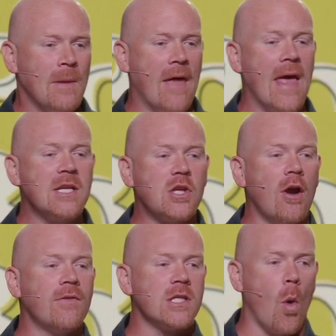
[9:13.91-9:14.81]
And they
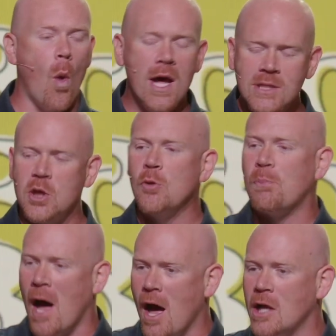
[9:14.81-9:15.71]
served as a one two
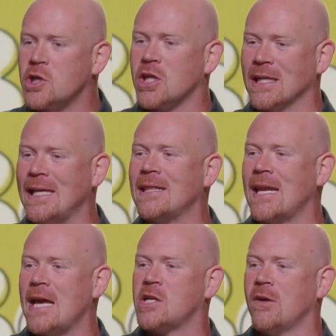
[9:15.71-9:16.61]
punch to lead the
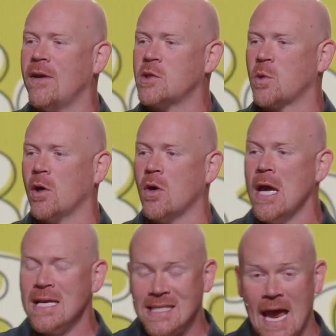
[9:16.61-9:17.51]
nation of Israel.
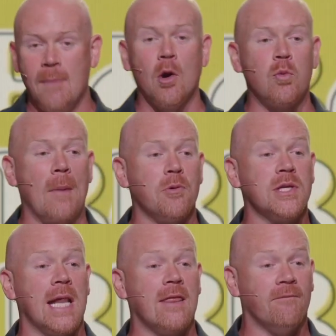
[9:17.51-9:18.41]
Samuel
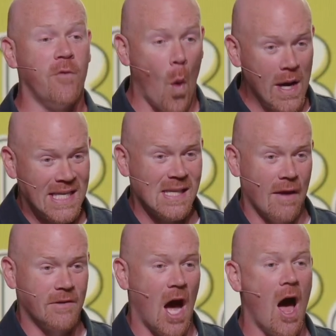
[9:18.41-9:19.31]
represented the voice
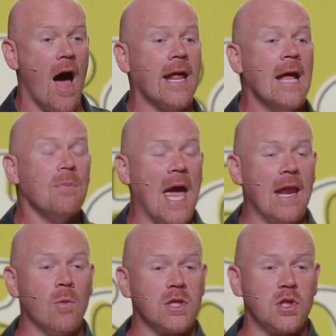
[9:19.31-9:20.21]
of God,
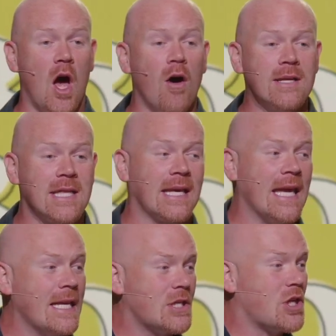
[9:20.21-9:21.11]
and it was Saul as the
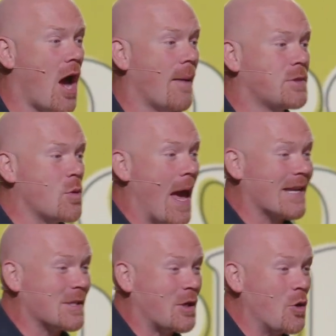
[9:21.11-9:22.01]
king's job to
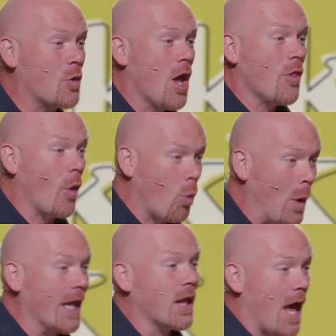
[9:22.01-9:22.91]
execute the
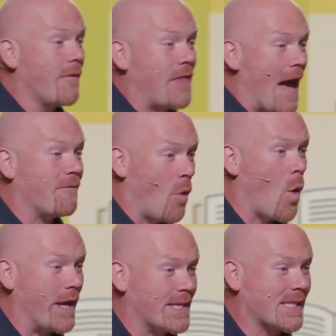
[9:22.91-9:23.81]
will of that
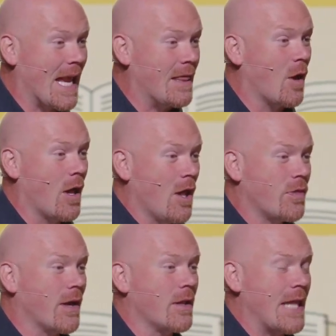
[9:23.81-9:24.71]
voice in the,
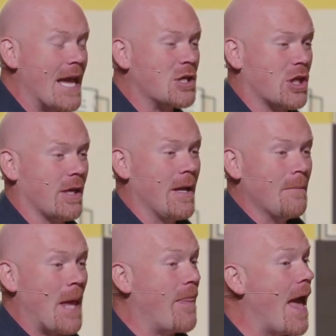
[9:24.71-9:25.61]
the nation.
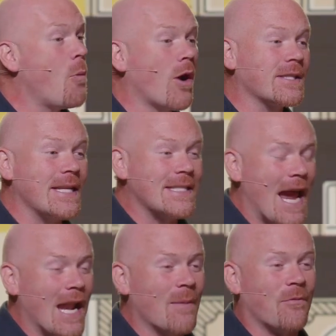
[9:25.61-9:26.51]
And they worked in
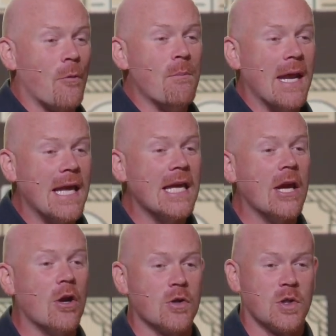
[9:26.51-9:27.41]
tandem for many
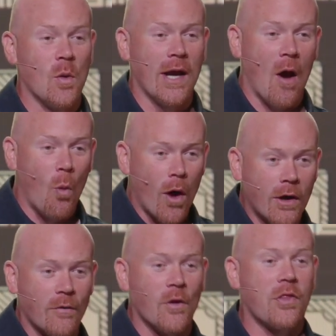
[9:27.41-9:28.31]
years, doing a
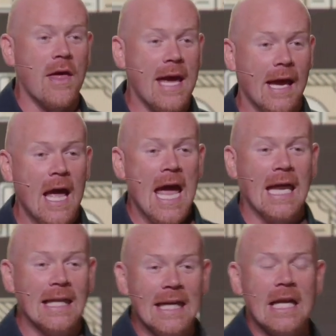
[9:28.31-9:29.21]
wonderful thing
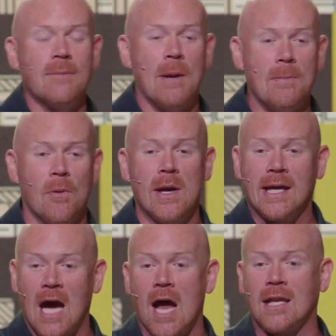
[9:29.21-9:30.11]
in leading people
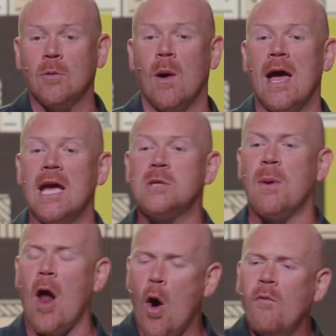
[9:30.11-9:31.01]
in godly ways.
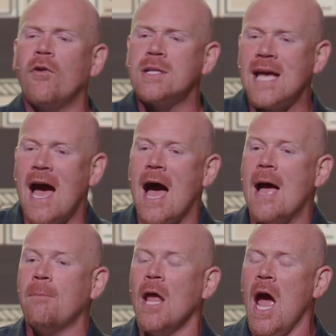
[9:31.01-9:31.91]
But over
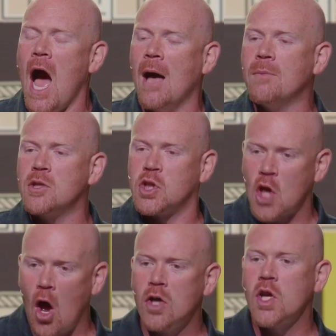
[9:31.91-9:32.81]
time, uh,
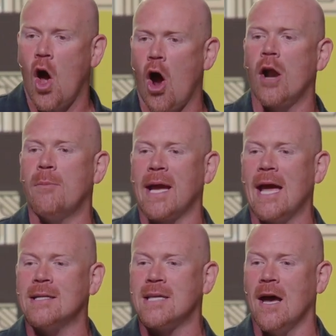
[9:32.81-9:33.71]
Saul's heart
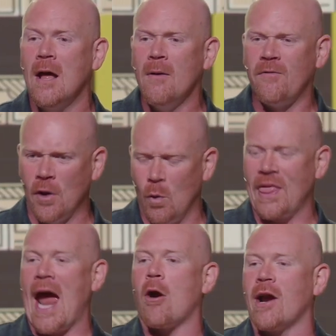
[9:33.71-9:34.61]
began to fill
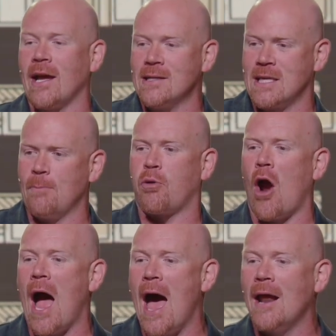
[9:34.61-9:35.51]
with arrogance and
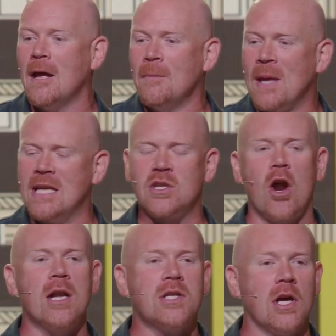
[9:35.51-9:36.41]
pride. He
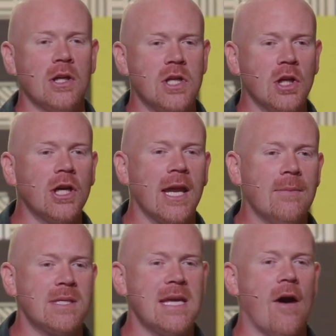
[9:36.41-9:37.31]
started to, to look at
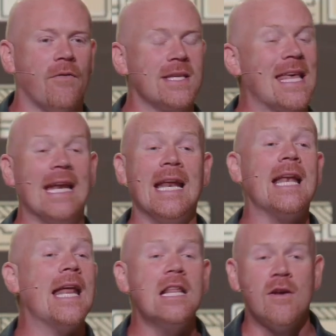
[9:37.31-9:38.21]
himself as that he
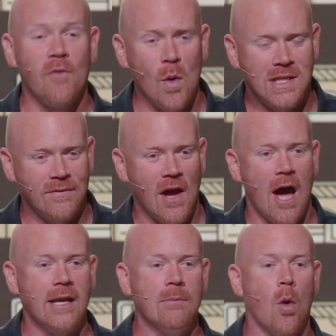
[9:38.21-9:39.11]
didn't need the voice of
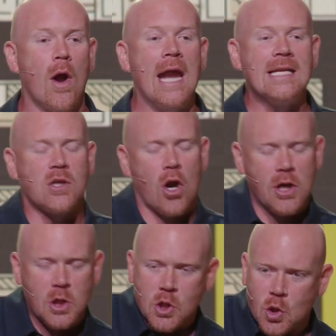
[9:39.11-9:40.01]
God anymore, and he
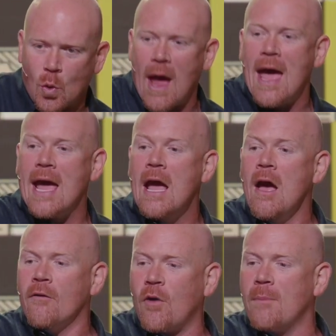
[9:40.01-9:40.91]
started to stray
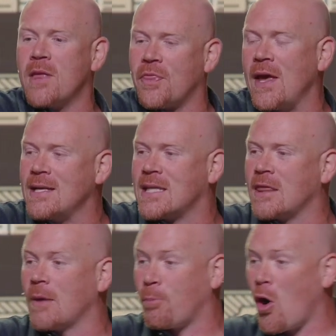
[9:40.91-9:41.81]
from the things
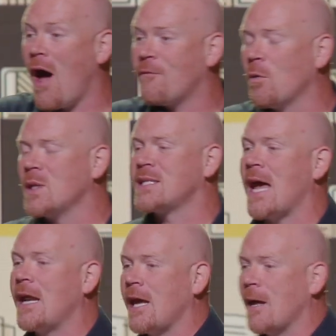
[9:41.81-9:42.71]
that the prophet would
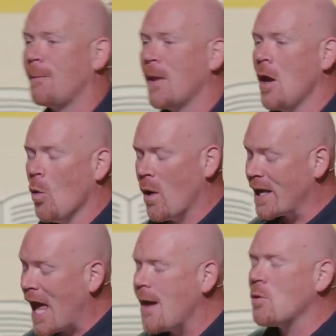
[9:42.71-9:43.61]
say to him. Well,
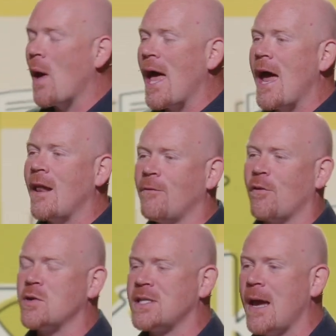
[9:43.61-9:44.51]
it came to a head in
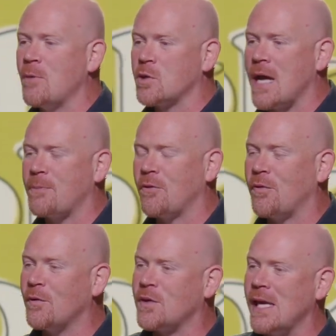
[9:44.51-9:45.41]
1 Samuel chapter
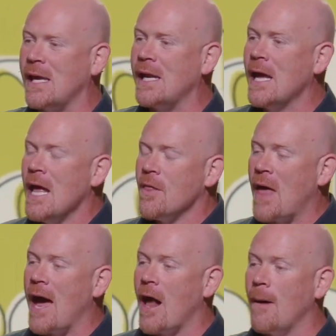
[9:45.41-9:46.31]
15
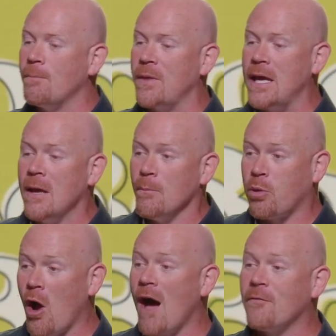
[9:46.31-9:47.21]
that um, the
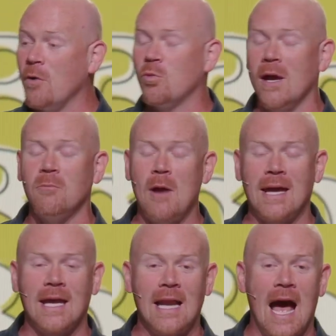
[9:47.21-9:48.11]
prophet re-
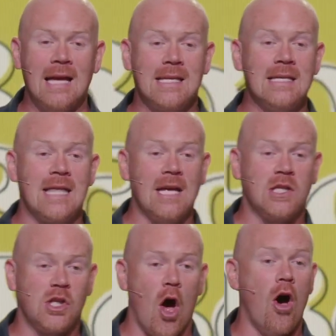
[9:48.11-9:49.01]
recognizes that
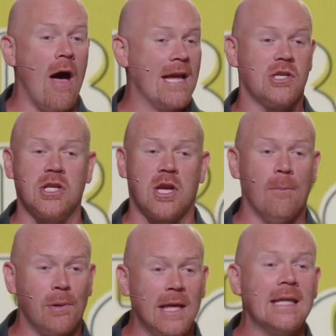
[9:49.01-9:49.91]
Saul has just
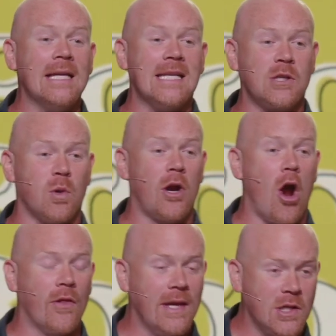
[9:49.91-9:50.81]
completely
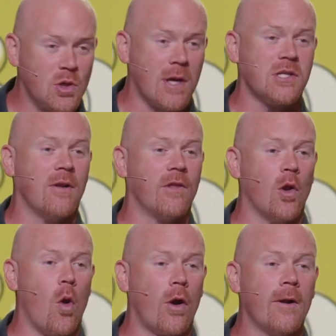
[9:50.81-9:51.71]
disregarded the instruction of the
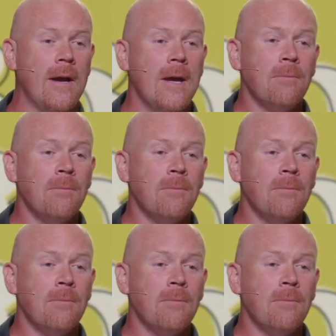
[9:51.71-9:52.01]
Lord.